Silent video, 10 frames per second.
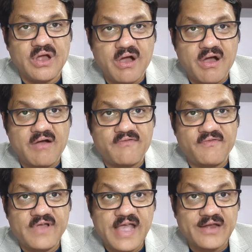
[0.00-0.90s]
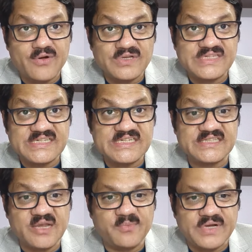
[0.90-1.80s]
of around
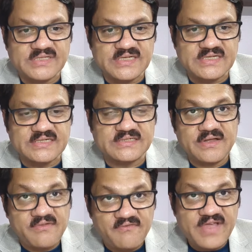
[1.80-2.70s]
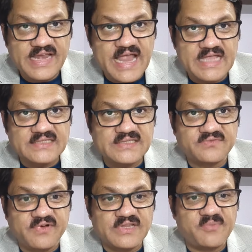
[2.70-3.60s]
63%. Whereas
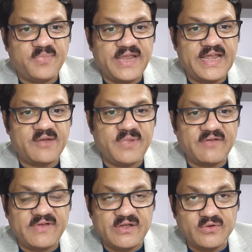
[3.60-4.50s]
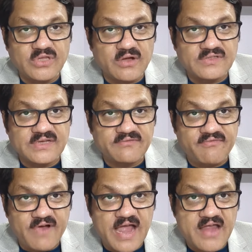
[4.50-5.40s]
for the period between
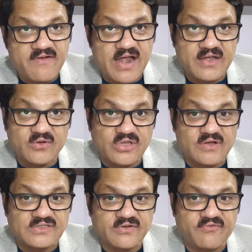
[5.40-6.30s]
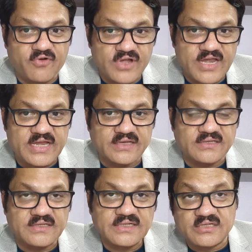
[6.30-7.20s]
2005 and
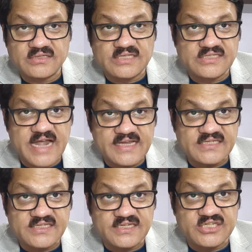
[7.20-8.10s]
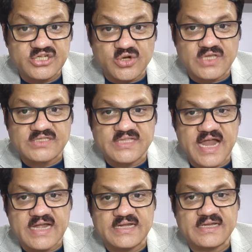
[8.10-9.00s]
2014, the statistics shows
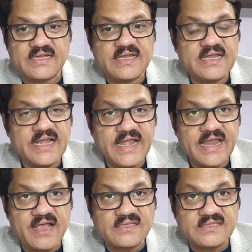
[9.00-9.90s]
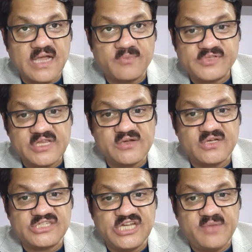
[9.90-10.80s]
that India's
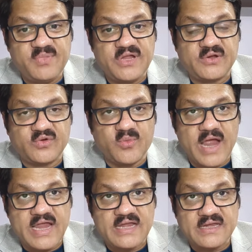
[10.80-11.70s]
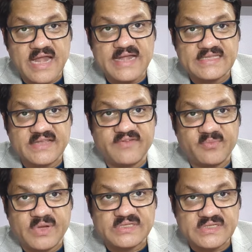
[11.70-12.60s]
absolute GDP grew by
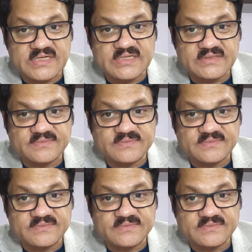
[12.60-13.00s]
97%.